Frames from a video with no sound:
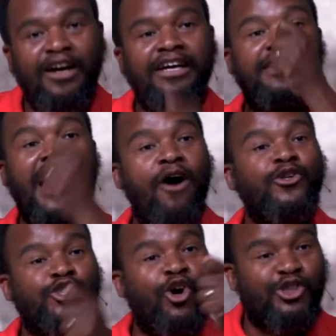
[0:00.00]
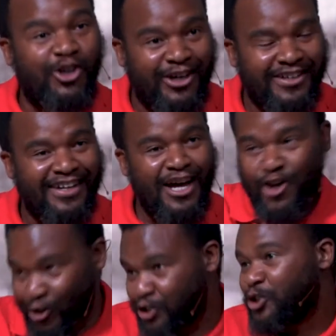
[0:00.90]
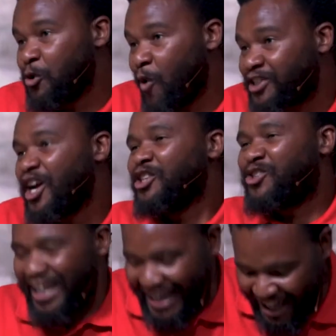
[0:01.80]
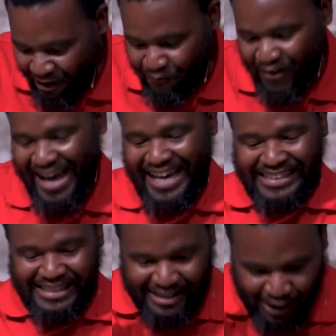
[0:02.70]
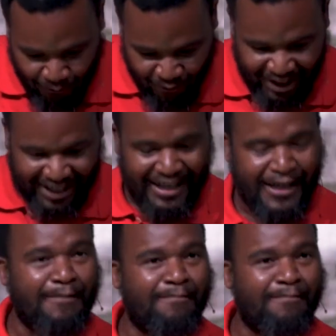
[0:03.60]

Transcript: Now it's your turn. Your turn to do what? To live differently.